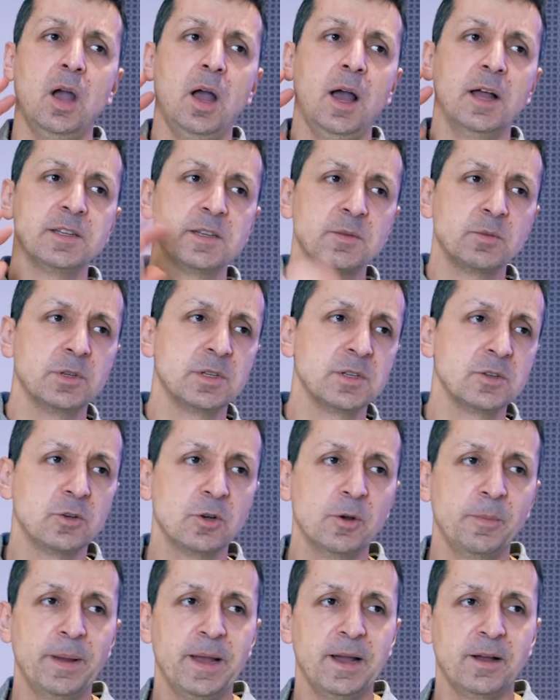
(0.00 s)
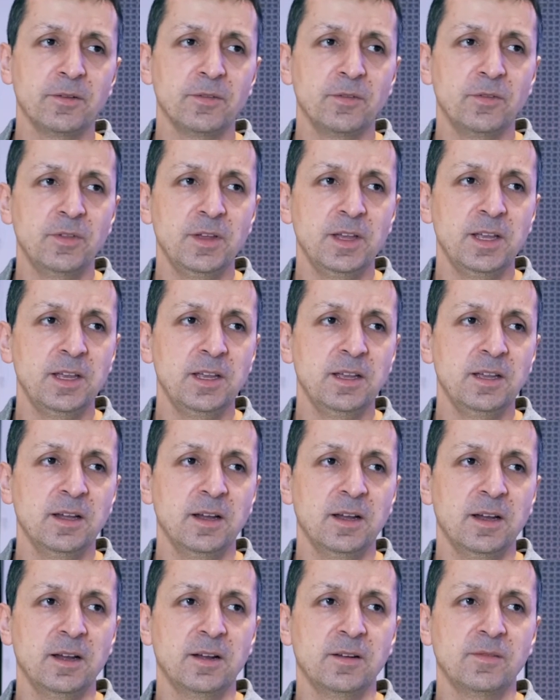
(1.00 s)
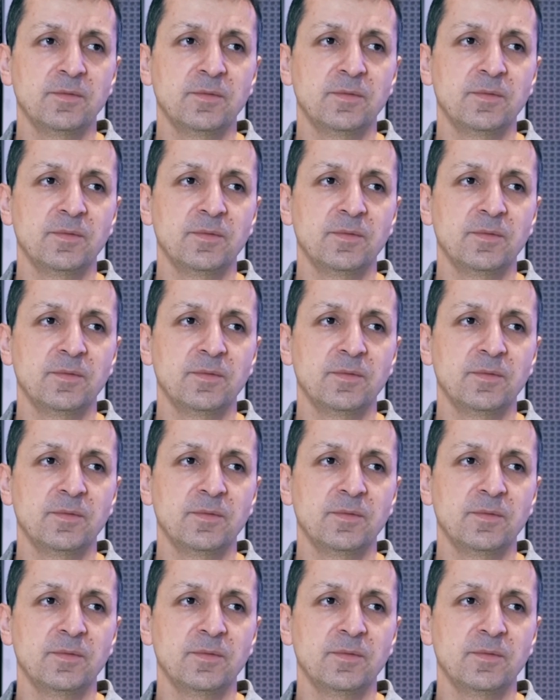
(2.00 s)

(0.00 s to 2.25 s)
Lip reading: I just want to talk about the